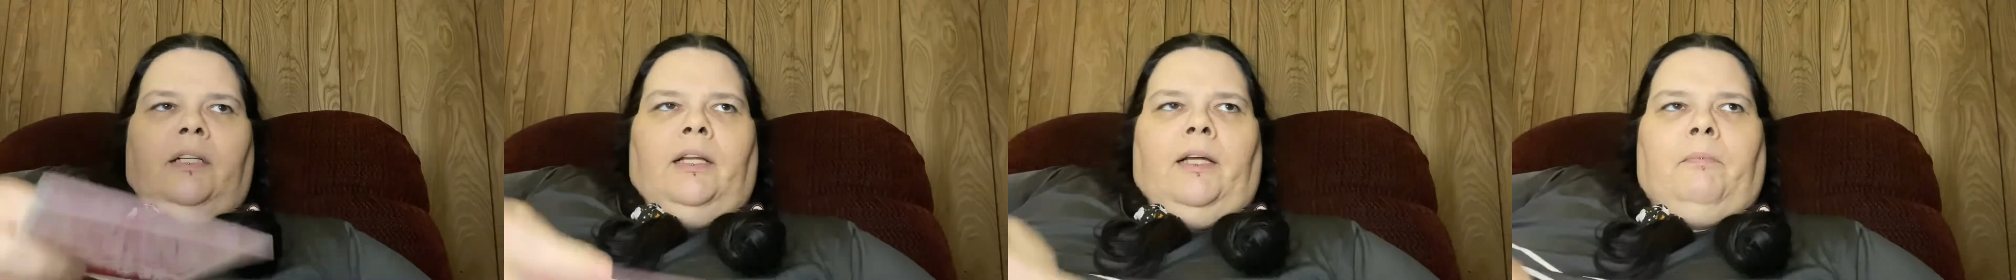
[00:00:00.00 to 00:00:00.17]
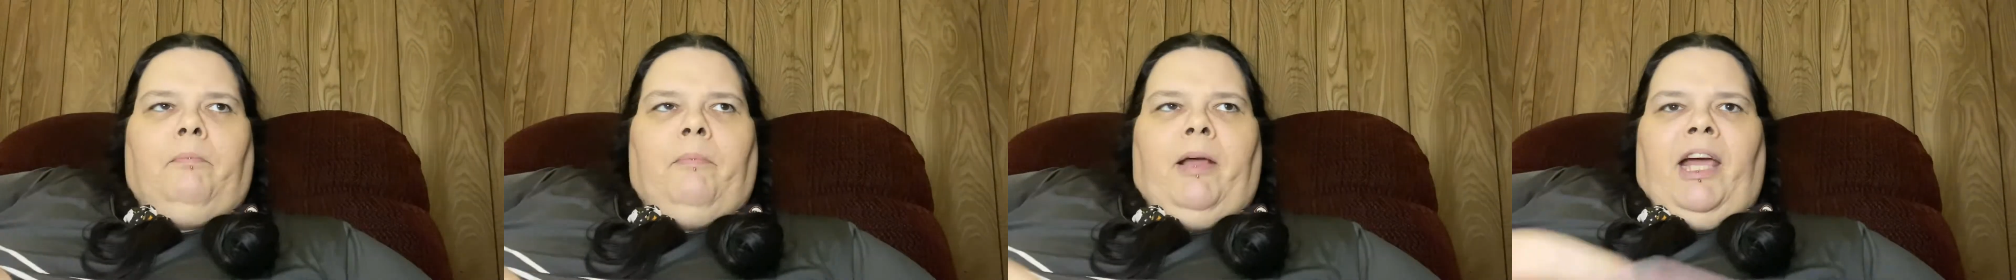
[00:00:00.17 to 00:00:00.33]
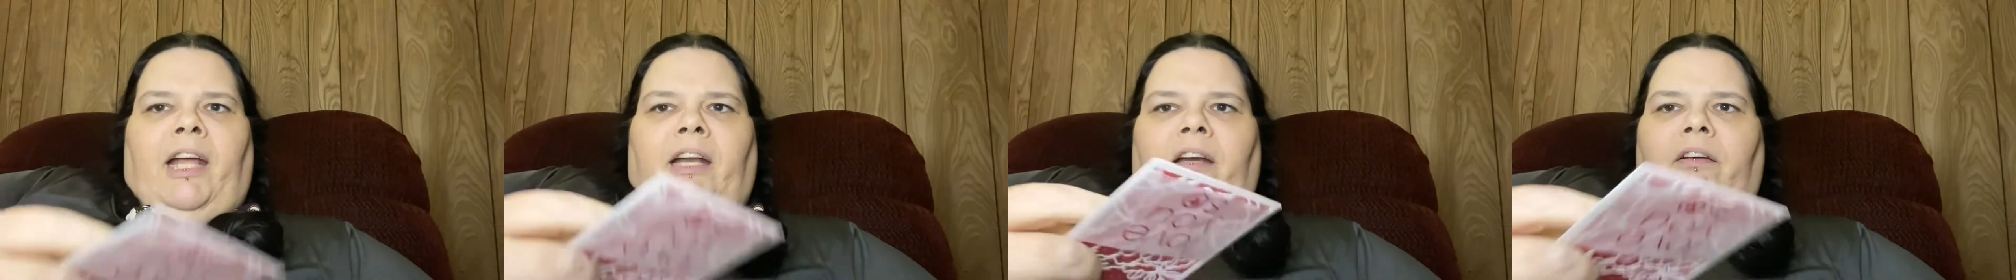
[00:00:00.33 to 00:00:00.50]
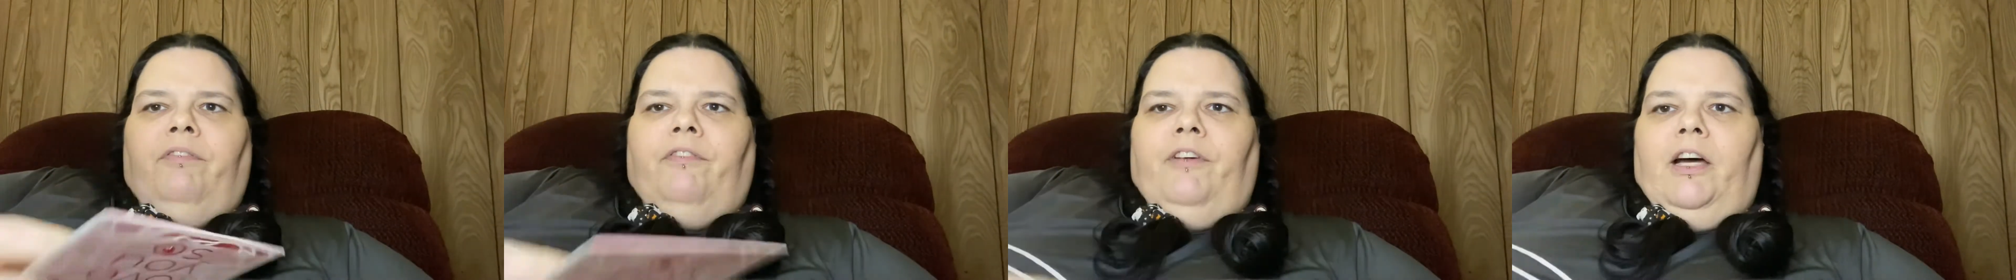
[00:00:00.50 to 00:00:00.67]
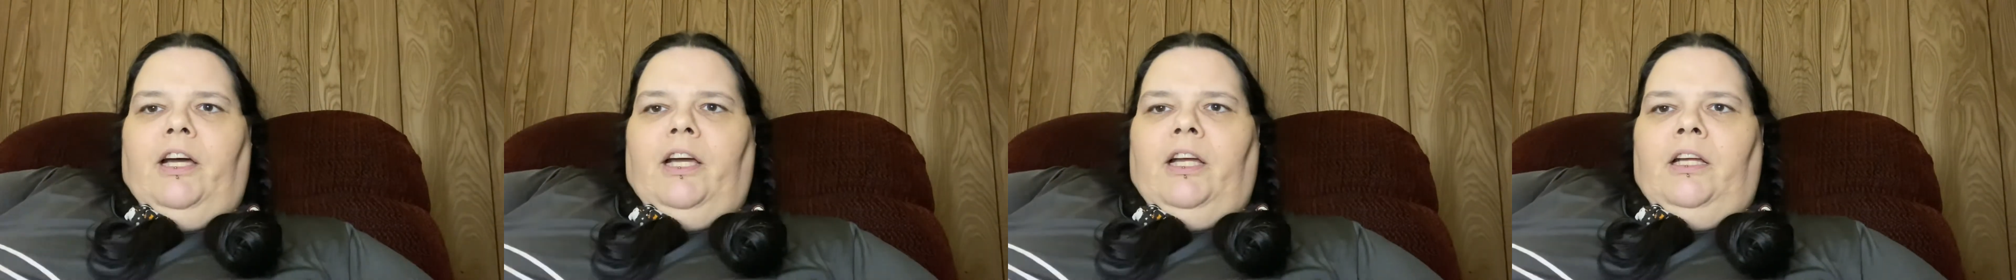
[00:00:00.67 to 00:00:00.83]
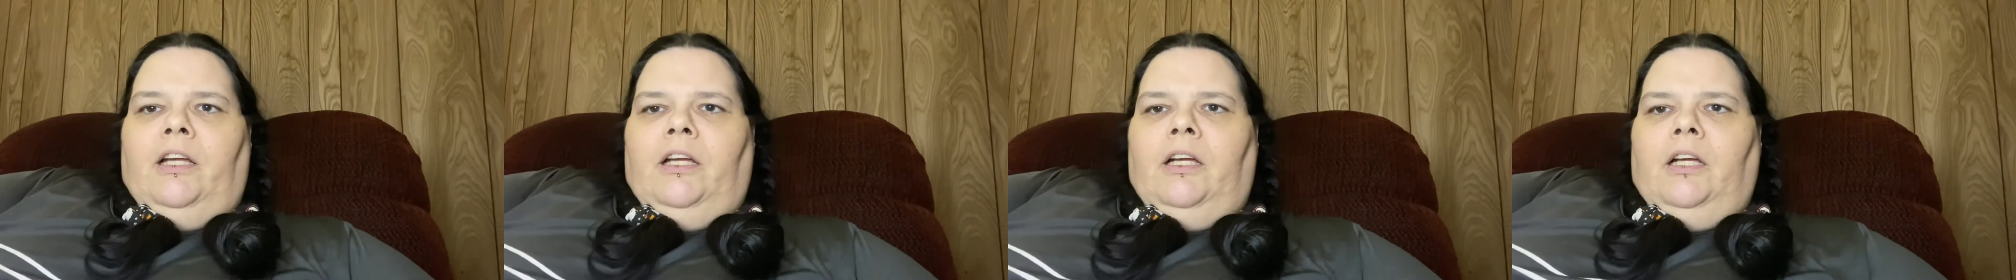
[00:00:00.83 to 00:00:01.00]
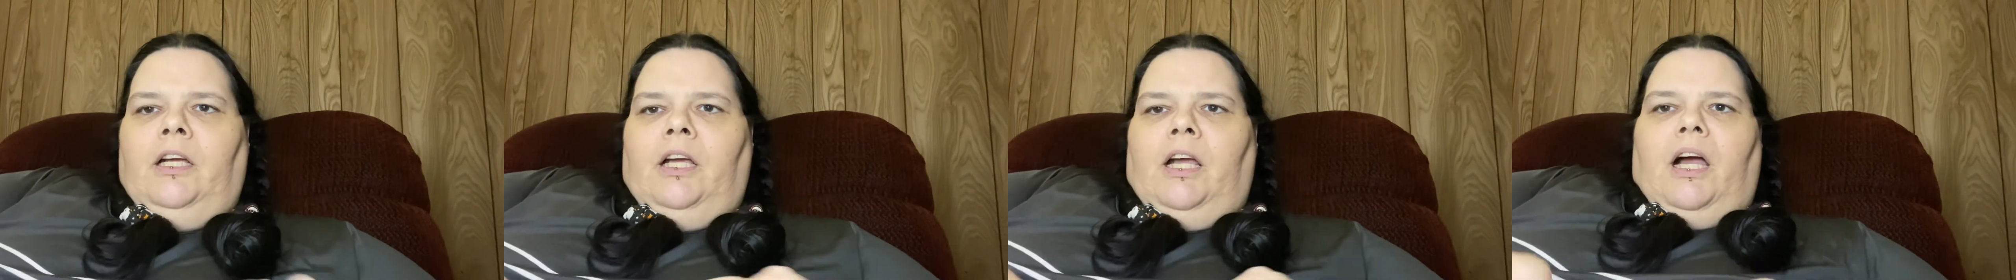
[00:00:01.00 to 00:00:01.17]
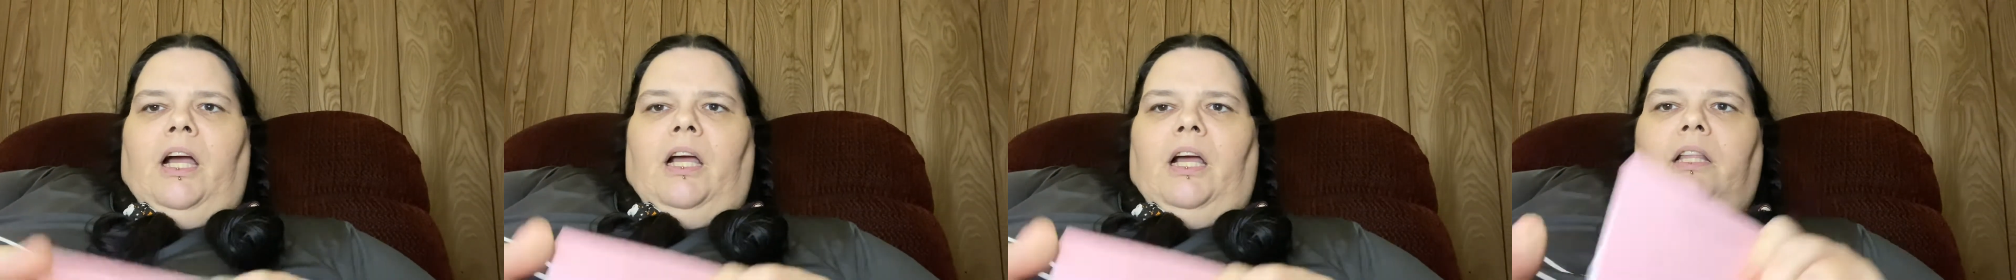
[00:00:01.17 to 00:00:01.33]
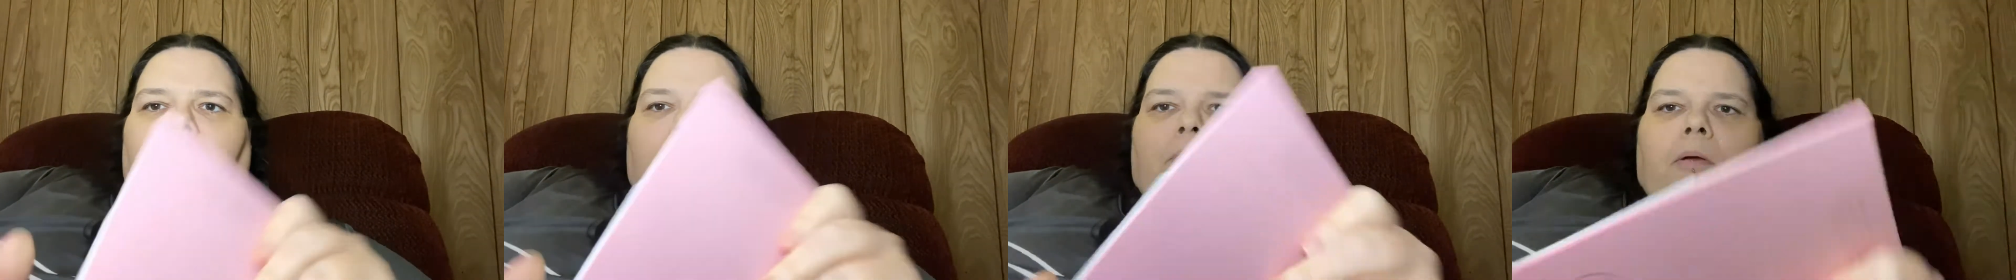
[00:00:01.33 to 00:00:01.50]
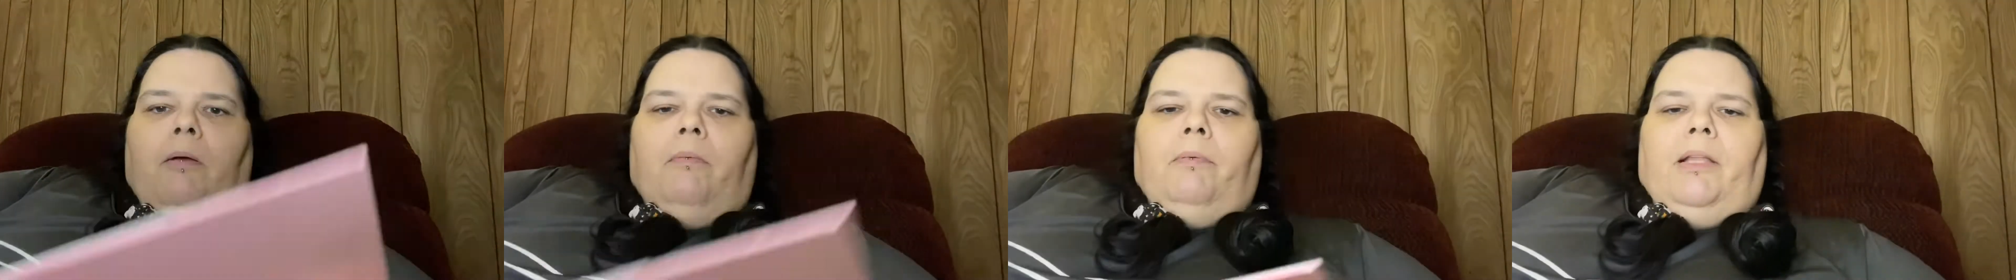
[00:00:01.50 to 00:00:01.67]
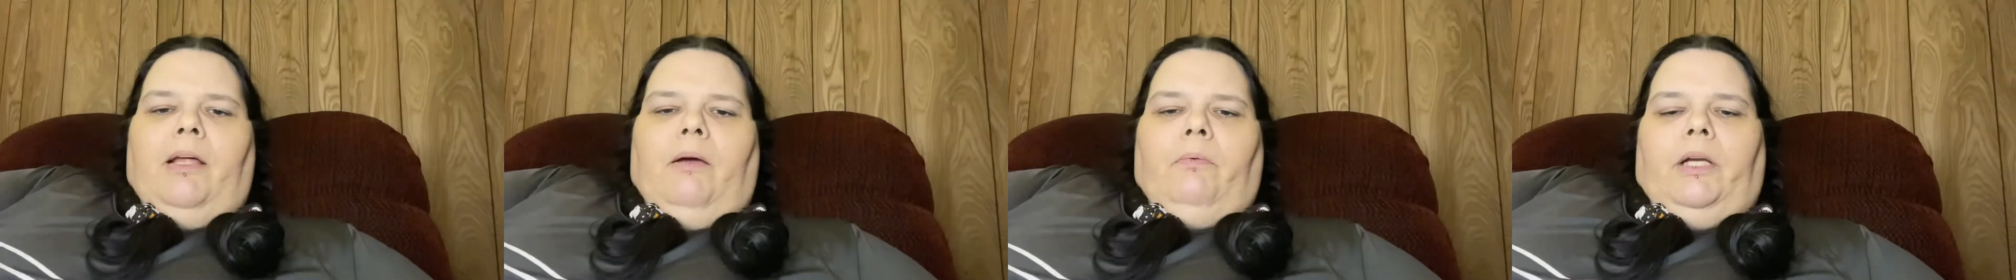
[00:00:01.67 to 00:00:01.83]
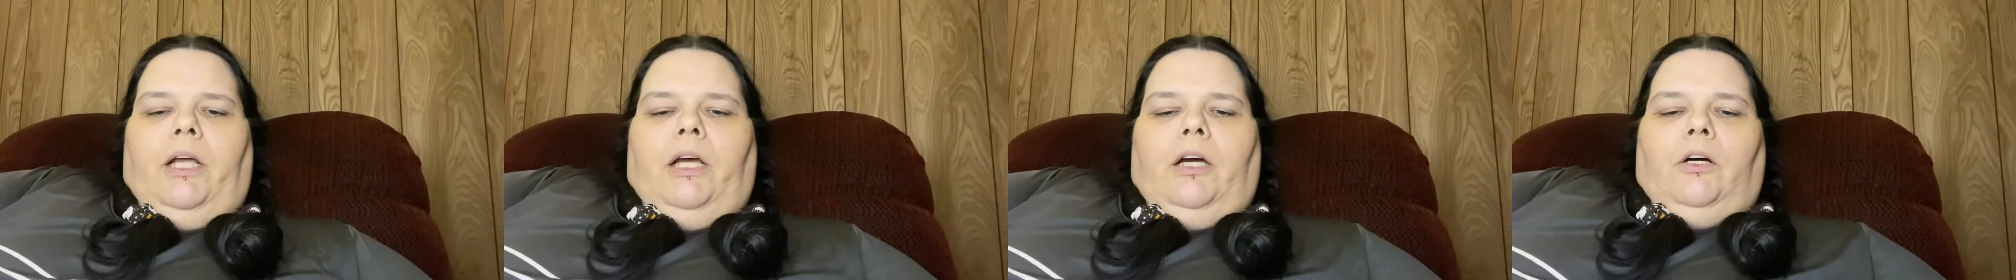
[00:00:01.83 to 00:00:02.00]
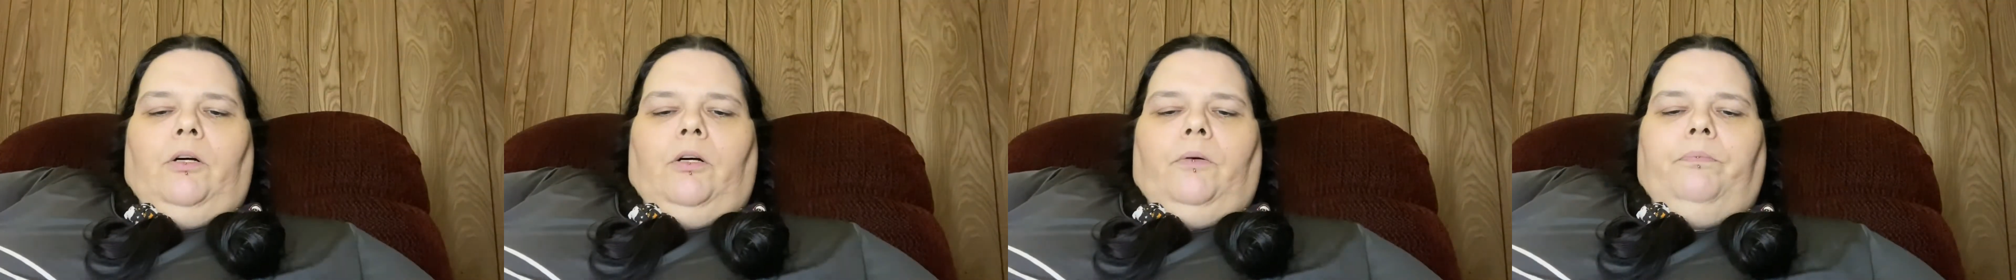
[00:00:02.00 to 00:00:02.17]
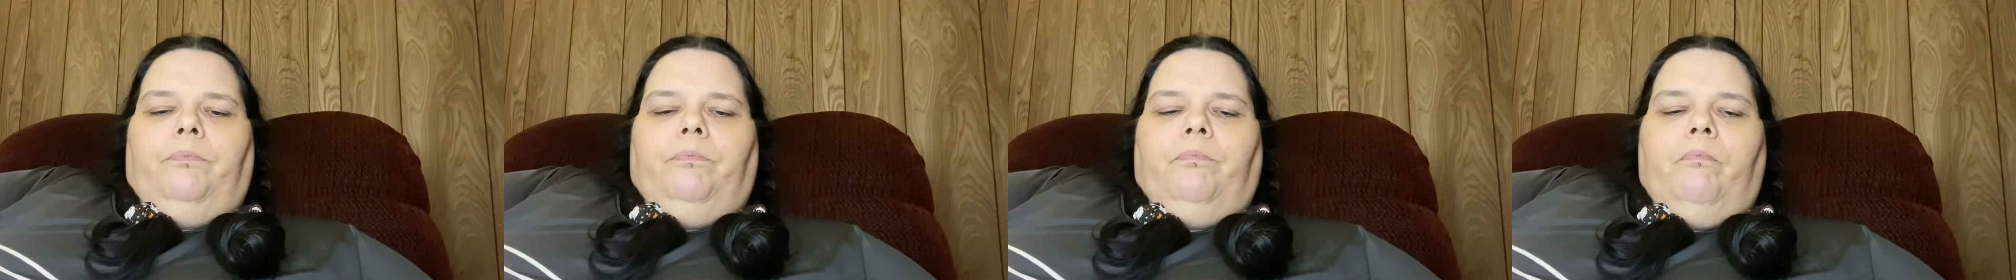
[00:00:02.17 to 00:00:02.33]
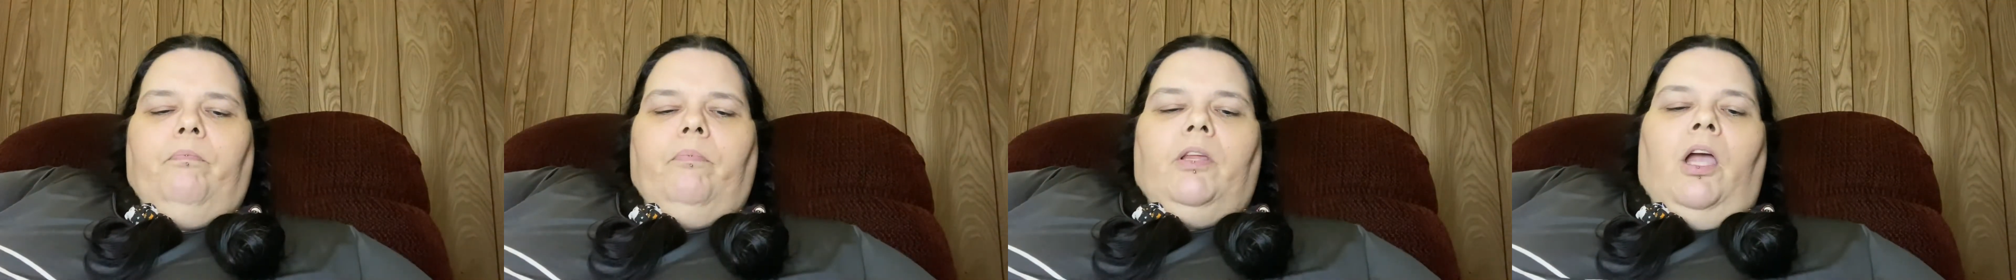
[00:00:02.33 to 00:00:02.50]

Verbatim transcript: like magnify. I think maybe that would help.